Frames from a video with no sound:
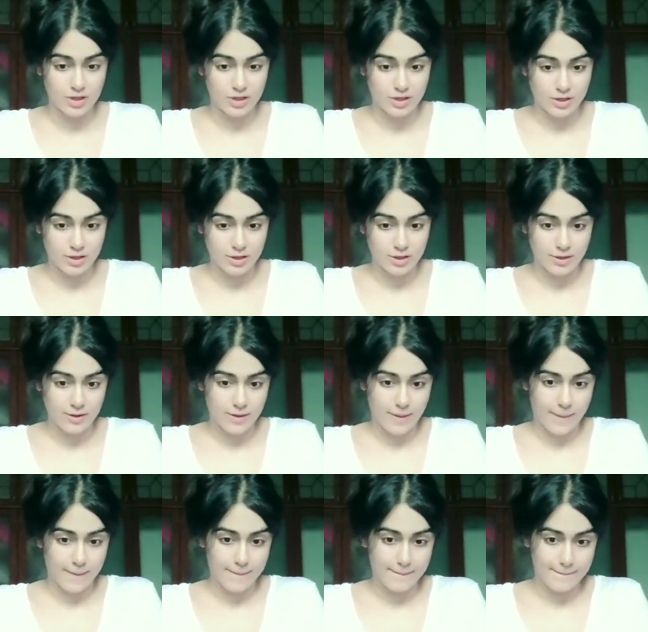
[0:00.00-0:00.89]

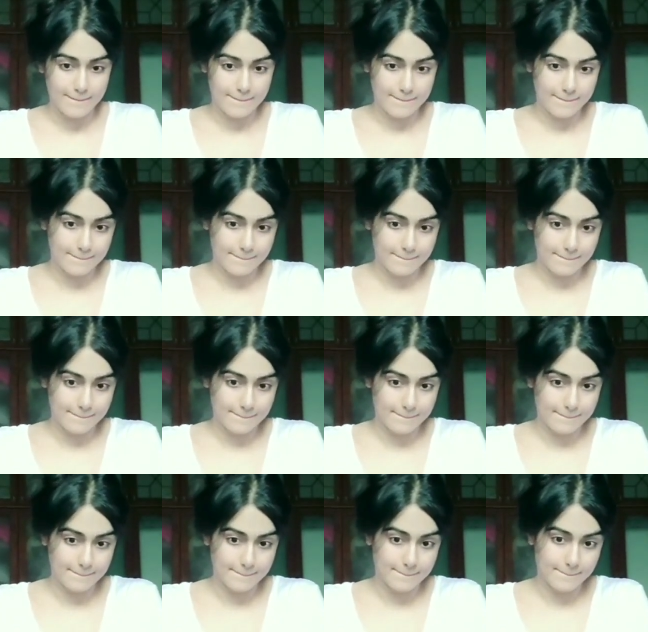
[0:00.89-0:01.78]

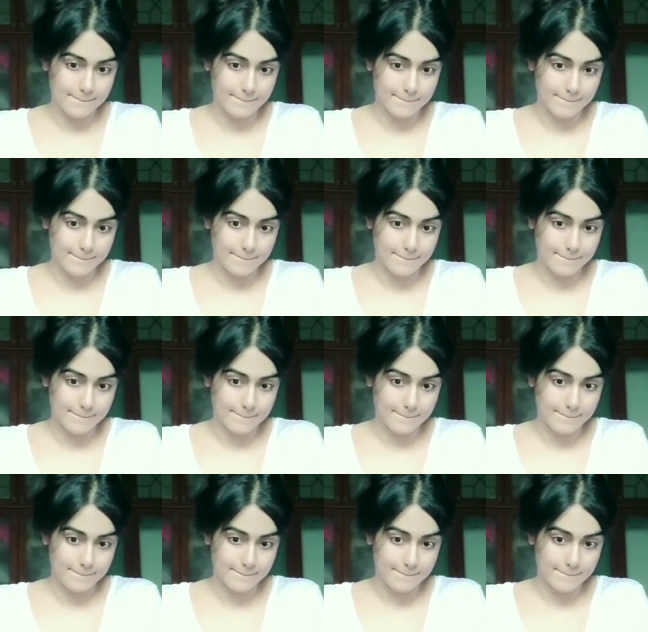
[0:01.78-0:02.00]
(silence)